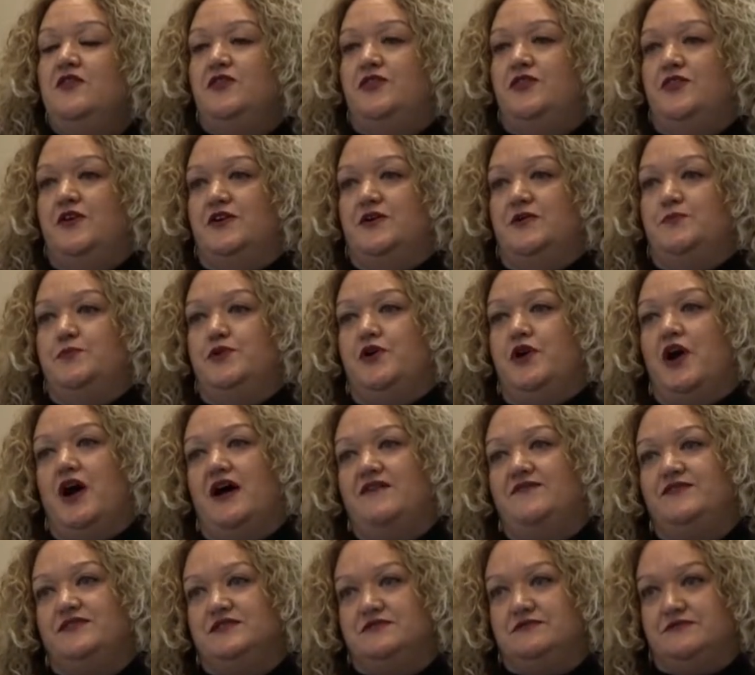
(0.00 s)

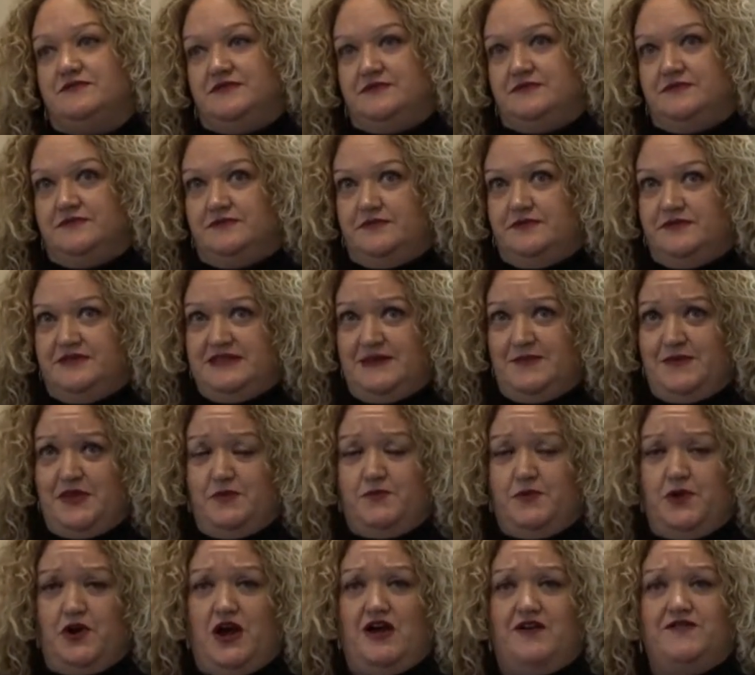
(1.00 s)
Some of
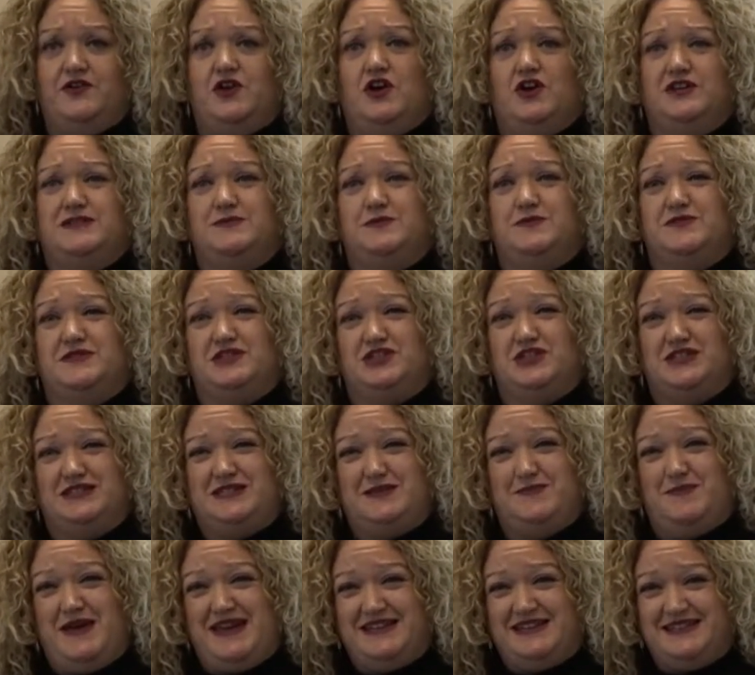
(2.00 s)
the private hospitals are just
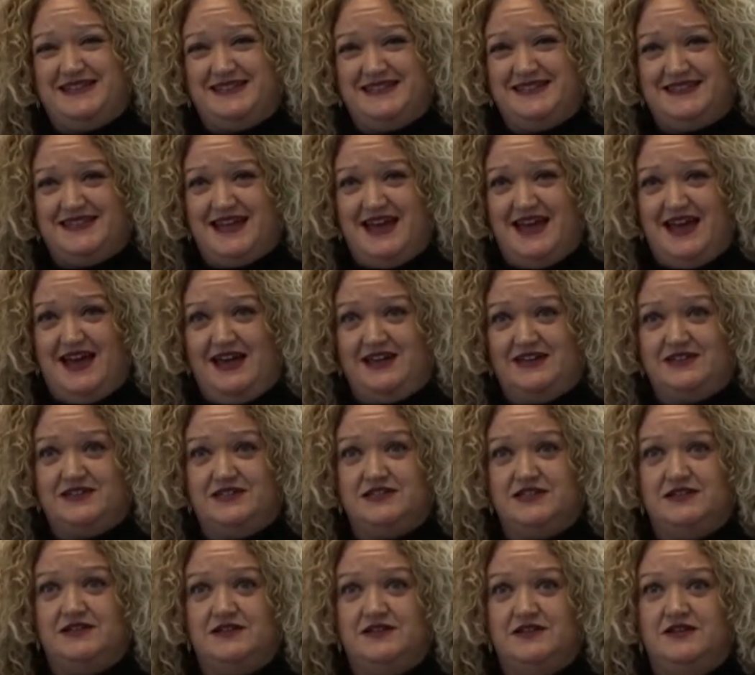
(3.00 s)
about to start.
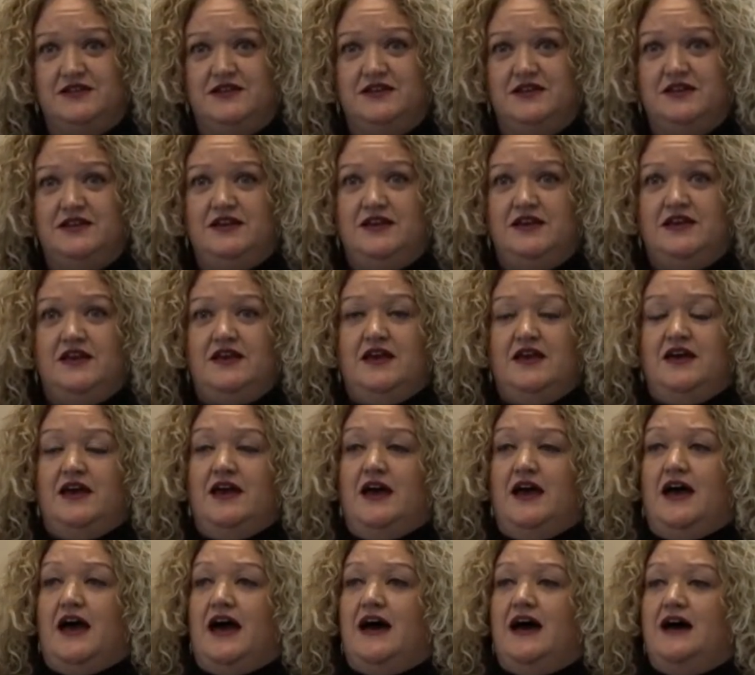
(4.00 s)

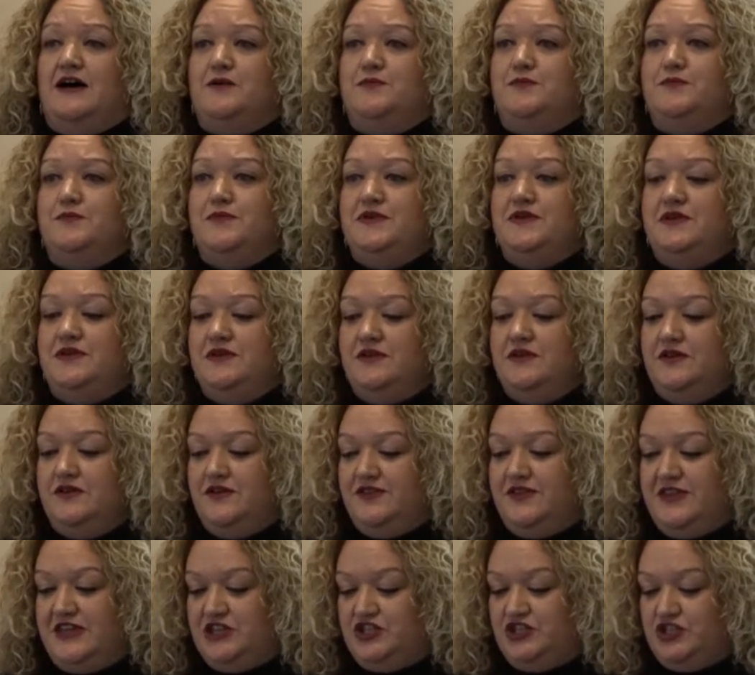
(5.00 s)

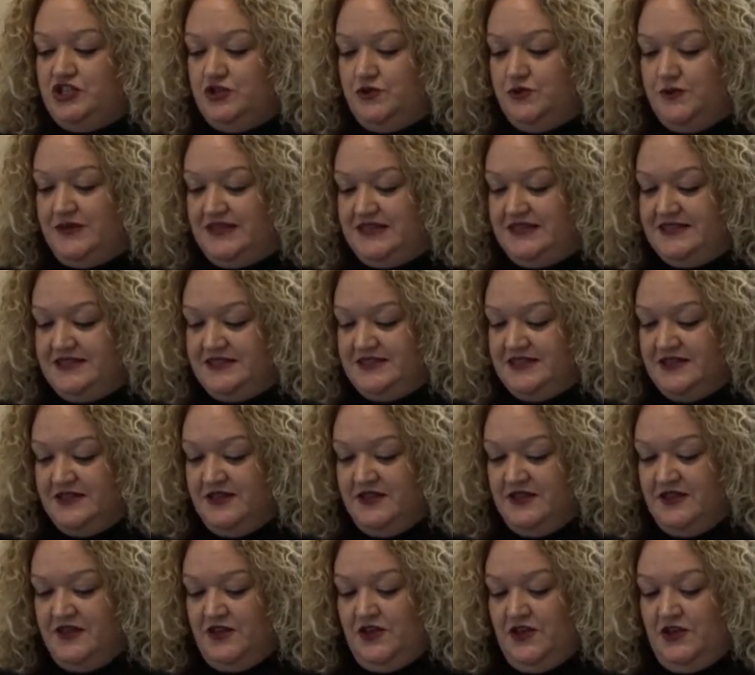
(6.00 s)
The issue is
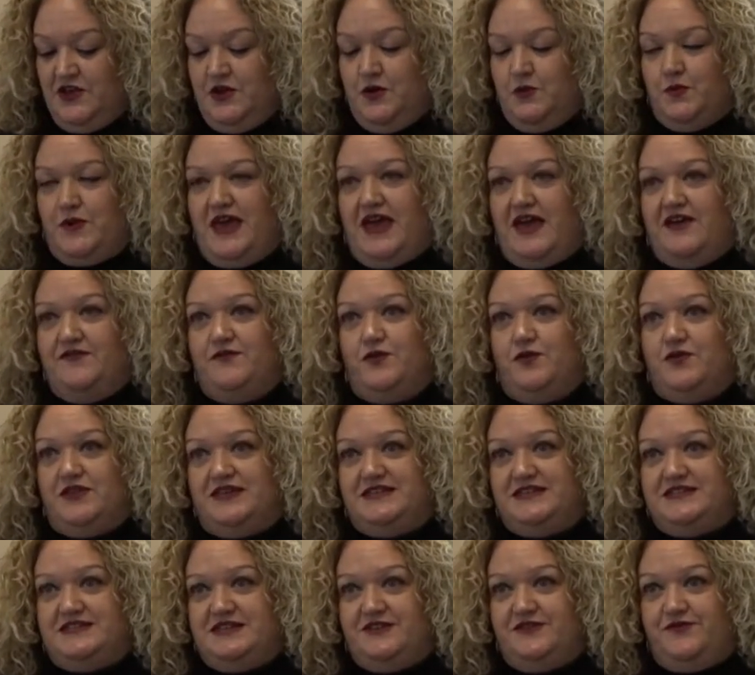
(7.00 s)
we have all
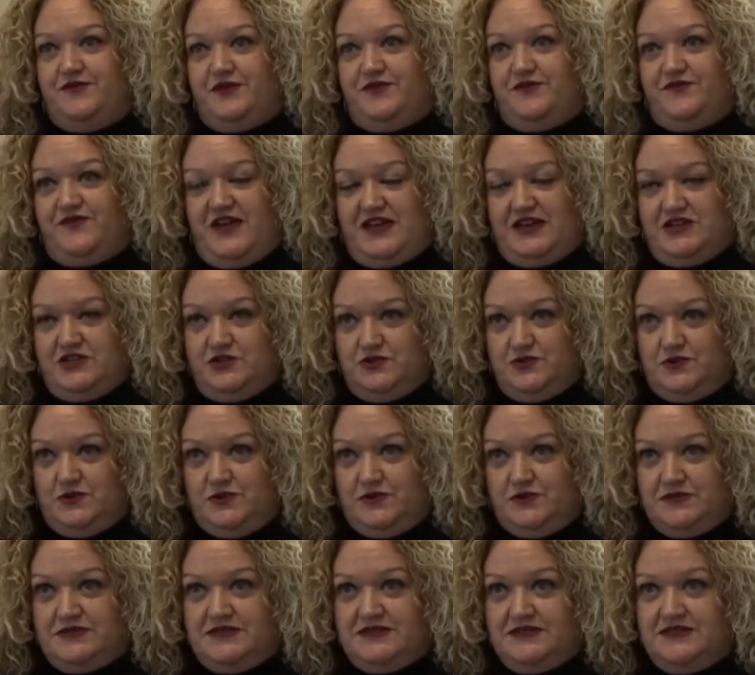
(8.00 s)
these different
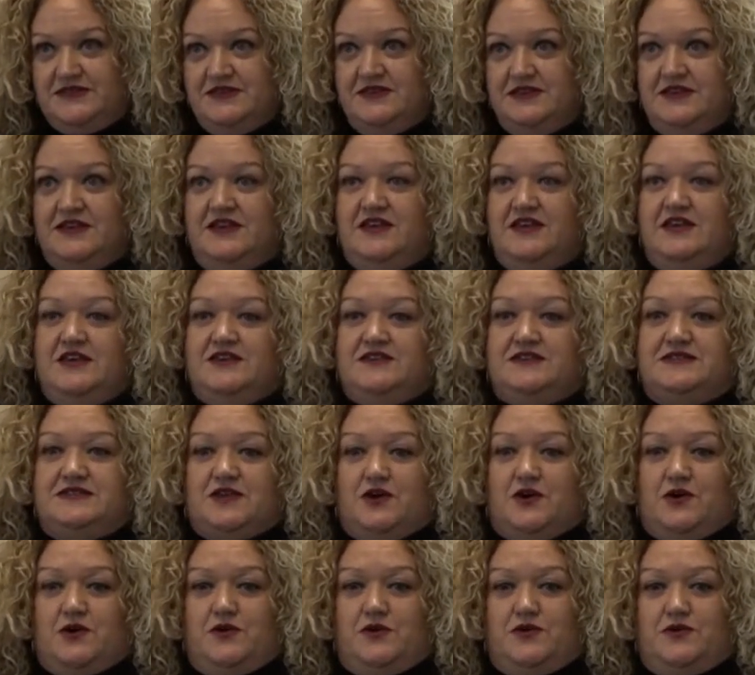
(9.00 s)
vendors,
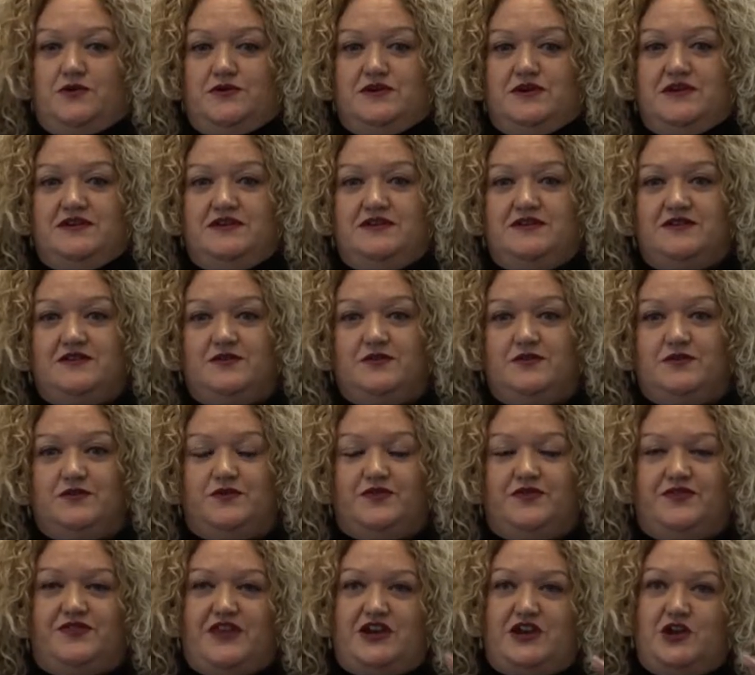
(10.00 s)
so
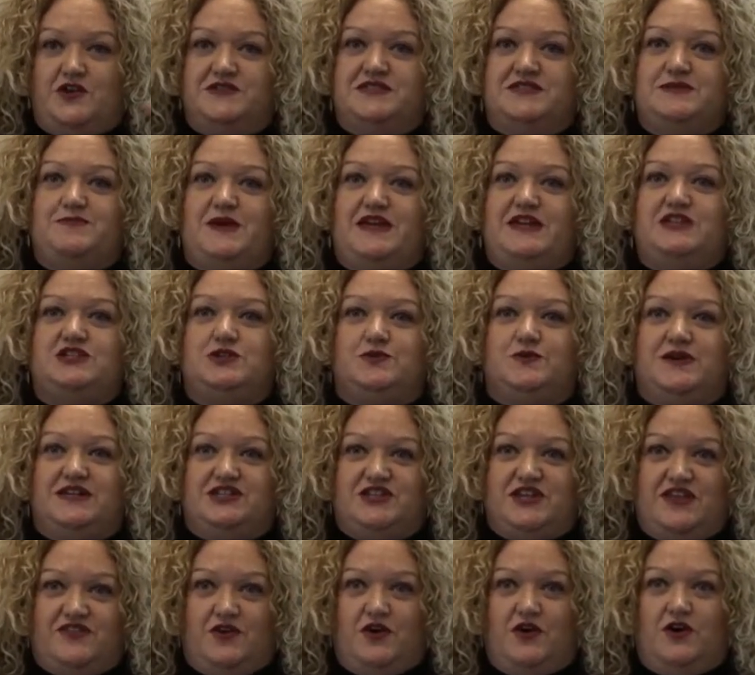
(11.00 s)
they don't speak to each
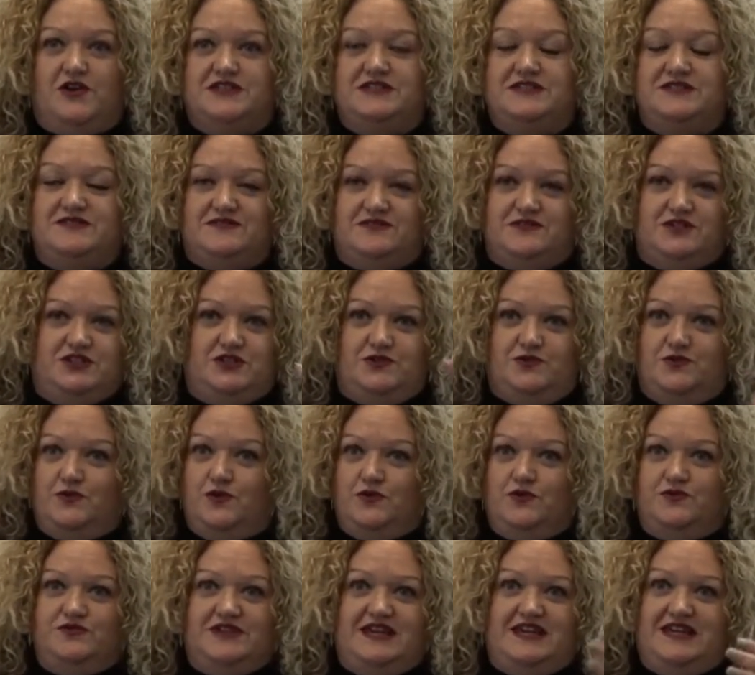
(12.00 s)
other, to
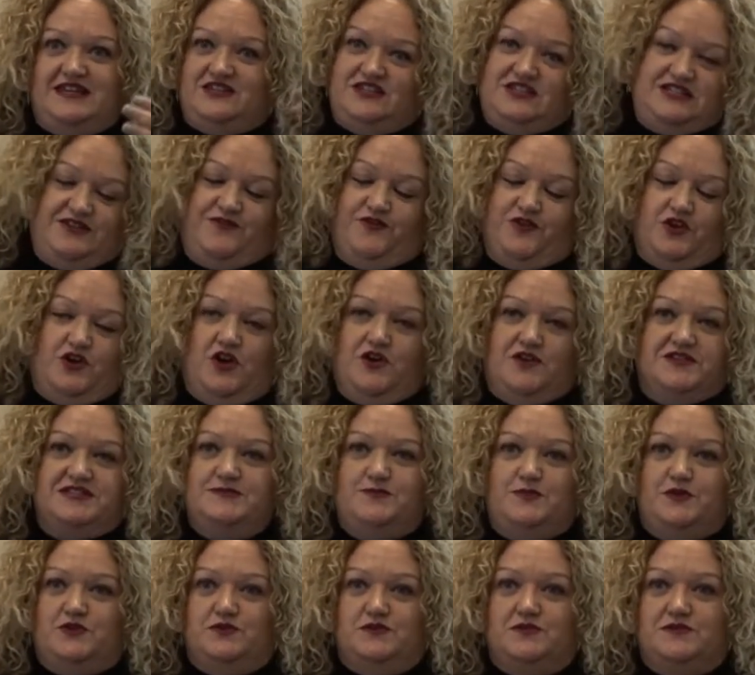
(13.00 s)
different
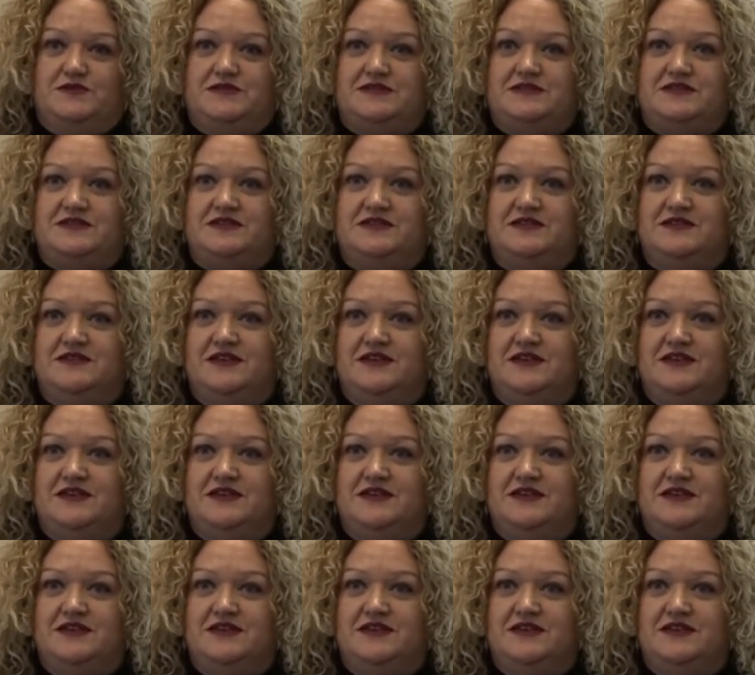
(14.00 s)
hospitals.